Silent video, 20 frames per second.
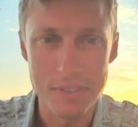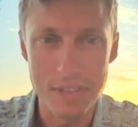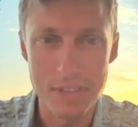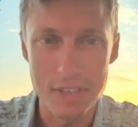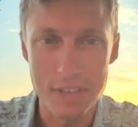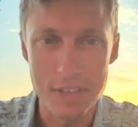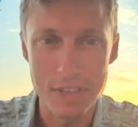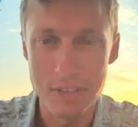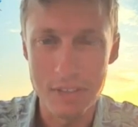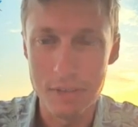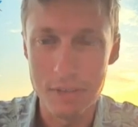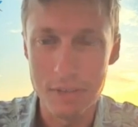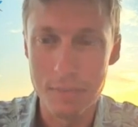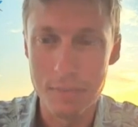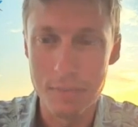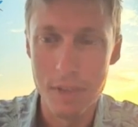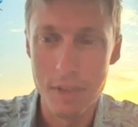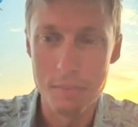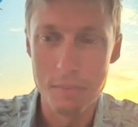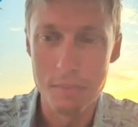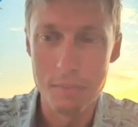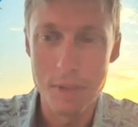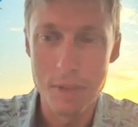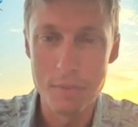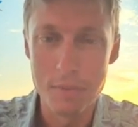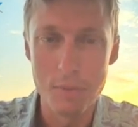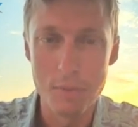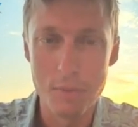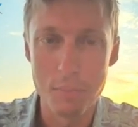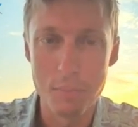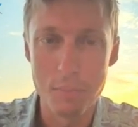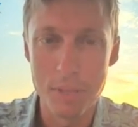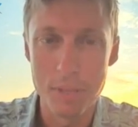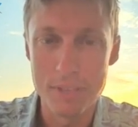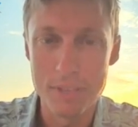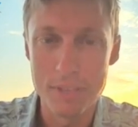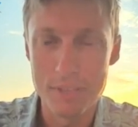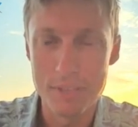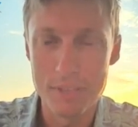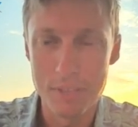So maybe
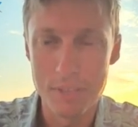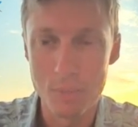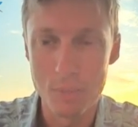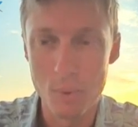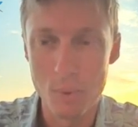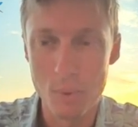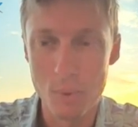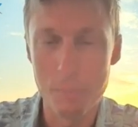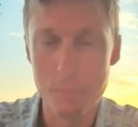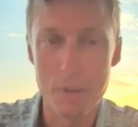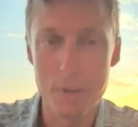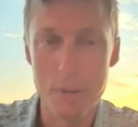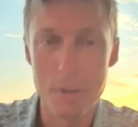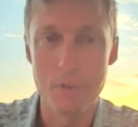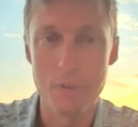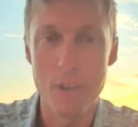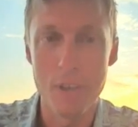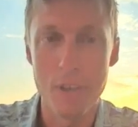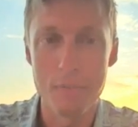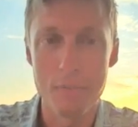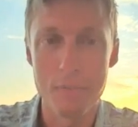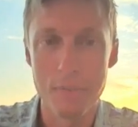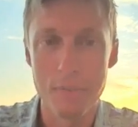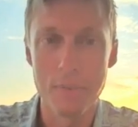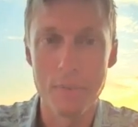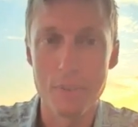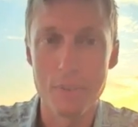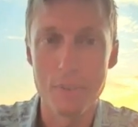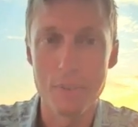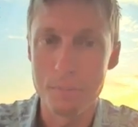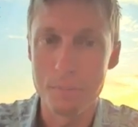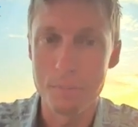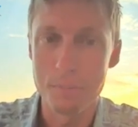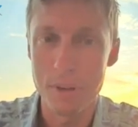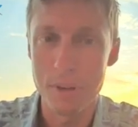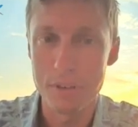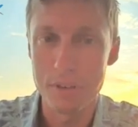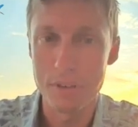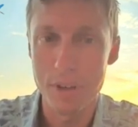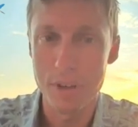replacing one paragraph with another
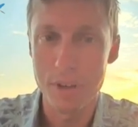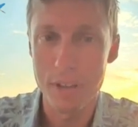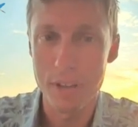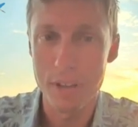paragraph.